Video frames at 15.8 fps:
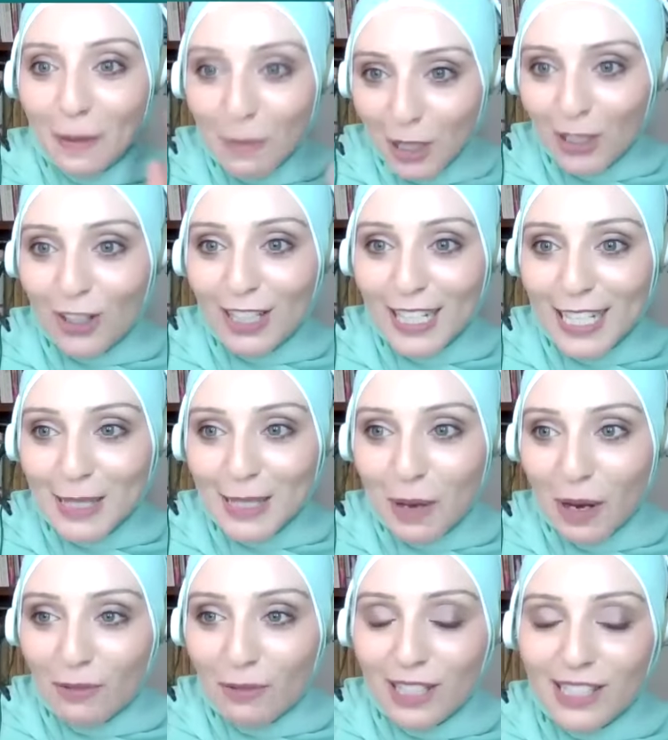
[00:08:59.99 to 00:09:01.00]
Ramadan is
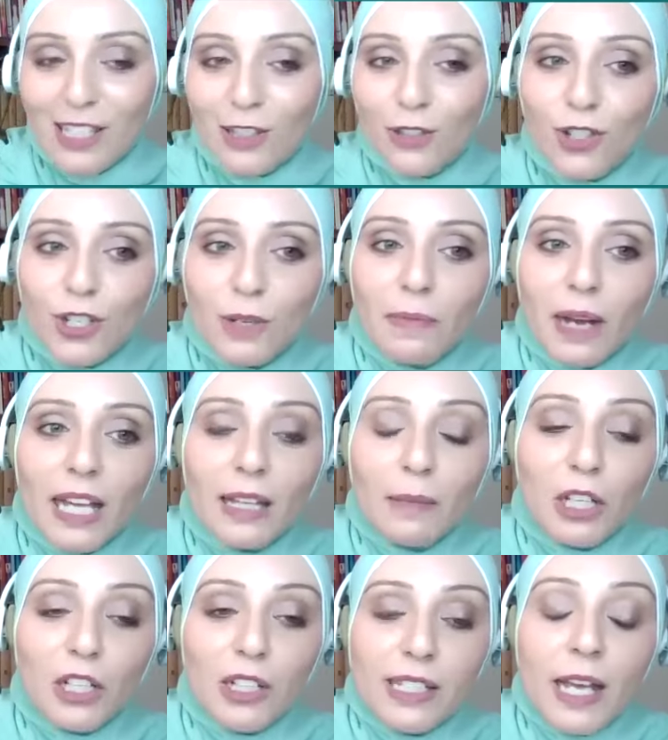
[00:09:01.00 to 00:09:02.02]
my resolution month
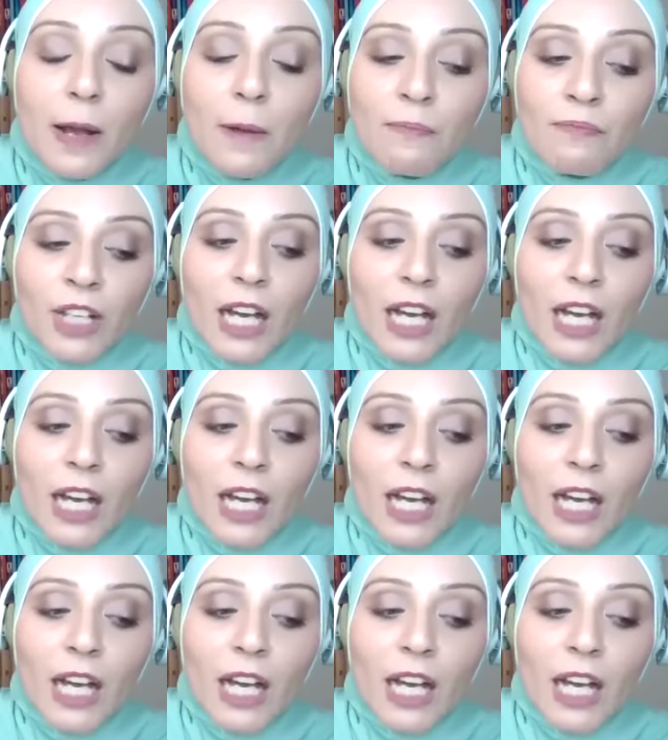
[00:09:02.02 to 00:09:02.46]
because